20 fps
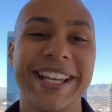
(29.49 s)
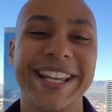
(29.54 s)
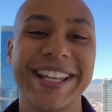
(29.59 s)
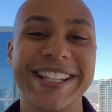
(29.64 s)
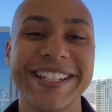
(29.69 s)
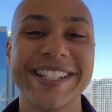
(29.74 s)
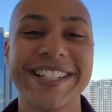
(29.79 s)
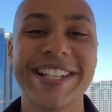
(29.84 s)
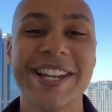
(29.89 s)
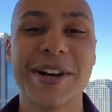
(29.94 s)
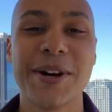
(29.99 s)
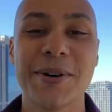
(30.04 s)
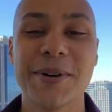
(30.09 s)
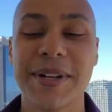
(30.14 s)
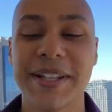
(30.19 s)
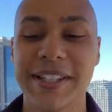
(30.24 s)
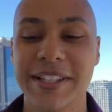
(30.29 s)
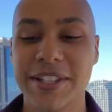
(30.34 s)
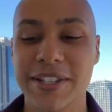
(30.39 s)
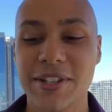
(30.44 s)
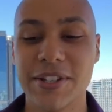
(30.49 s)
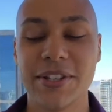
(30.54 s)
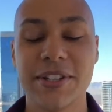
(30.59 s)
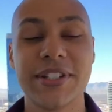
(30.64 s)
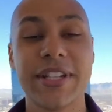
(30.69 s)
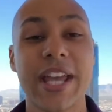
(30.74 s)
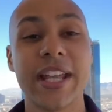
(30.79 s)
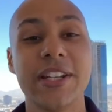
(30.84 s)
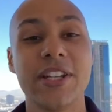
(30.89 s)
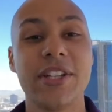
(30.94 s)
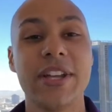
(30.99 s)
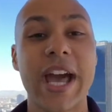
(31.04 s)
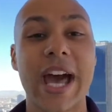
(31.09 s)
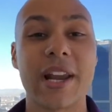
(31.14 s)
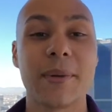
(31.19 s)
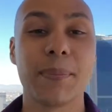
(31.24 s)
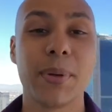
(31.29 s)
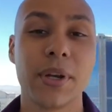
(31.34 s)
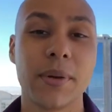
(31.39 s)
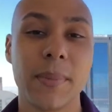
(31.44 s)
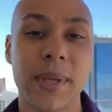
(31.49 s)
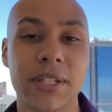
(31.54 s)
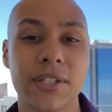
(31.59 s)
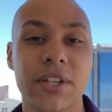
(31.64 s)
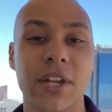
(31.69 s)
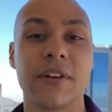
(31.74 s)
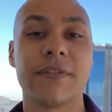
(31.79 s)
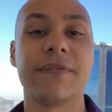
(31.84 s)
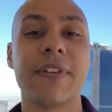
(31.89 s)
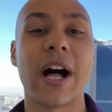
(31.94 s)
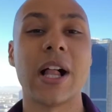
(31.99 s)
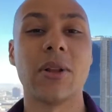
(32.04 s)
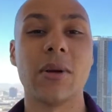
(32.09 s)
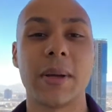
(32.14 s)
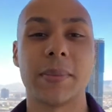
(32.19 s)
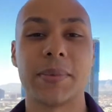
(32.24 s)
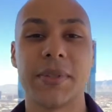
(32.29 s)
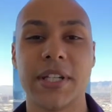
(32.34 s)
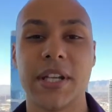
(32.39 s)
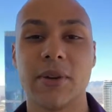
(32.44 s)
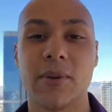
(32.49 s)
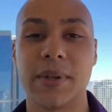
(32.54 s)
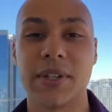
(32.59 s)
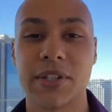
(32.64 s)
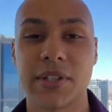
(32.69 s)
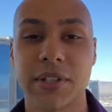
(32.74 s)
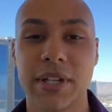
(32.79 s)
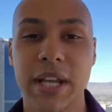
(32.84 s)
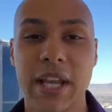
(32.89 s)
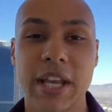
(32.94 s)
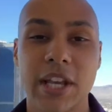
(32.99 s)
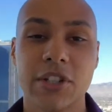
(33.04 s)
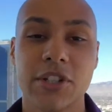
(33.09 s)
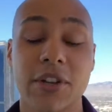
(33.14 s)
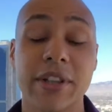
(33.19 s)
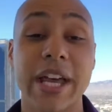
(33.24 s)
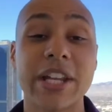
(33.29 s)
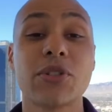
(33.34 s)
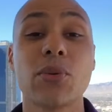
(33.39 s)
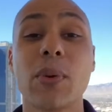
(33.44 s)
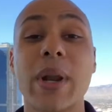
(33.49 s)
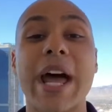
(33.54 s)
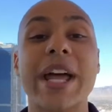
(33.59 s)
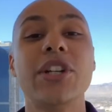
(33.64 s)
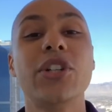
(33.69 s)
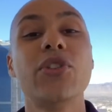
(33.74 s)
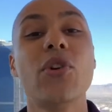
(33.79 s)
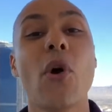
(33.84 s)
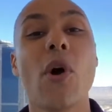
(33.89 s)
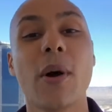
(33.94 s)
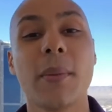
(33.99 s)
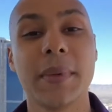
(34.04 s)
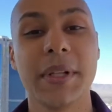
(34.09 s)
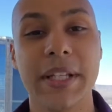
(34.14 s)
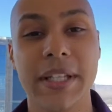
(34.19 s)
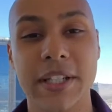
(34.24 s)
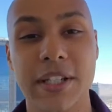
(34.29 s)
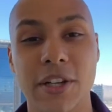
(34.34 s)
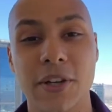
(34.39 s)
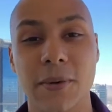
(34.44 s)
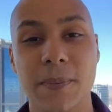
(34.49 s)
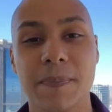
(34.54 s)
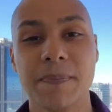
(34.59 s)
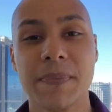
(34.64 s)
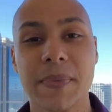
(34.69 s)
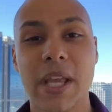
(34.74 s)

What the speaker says: And so you gotta put them into a follow-up sequence. So that's what I normally do.